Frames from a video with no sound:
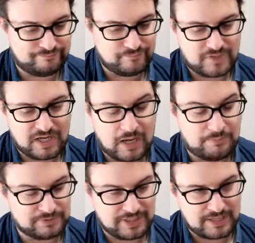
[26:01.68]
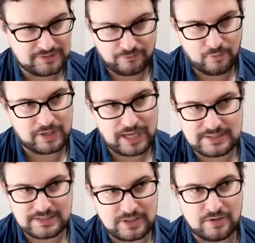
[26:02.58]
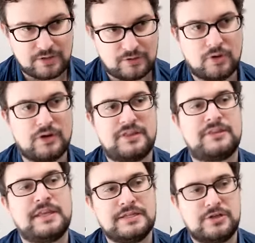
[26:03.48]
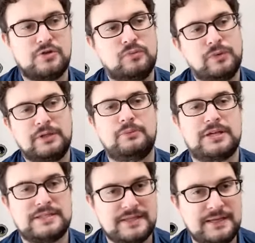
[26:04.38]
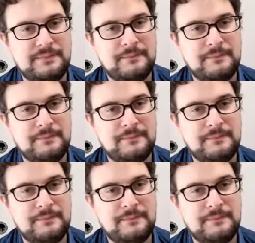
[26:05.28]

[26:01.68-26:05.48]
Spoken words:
a couple days, 4 days in Tokyo. Go to the things that you really want to see,